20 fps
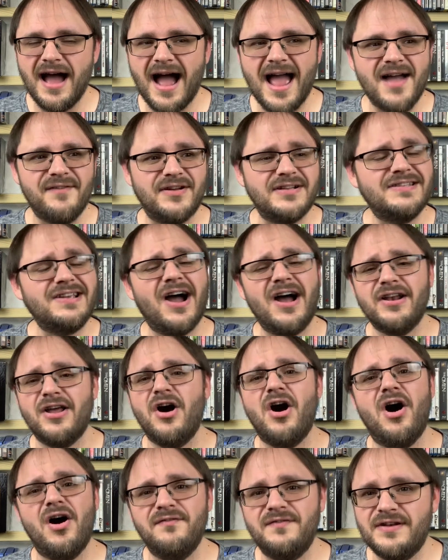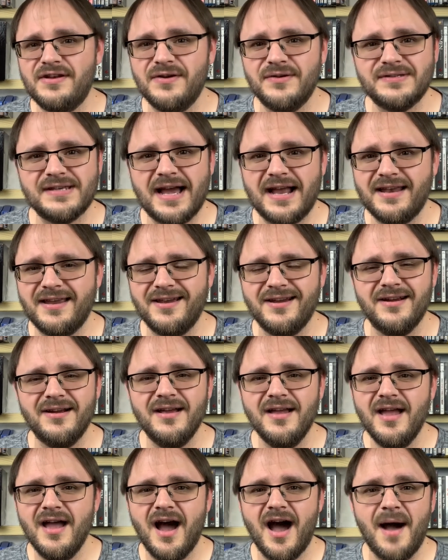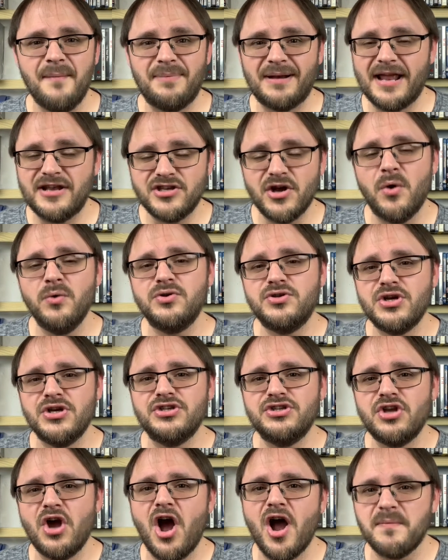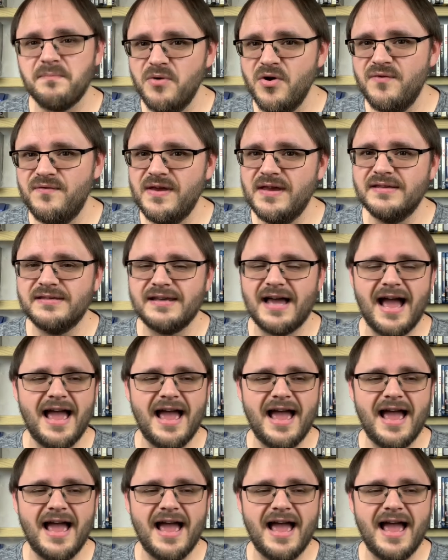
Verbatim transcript: I have a ton of haul videos on here, but I don't just talk movies.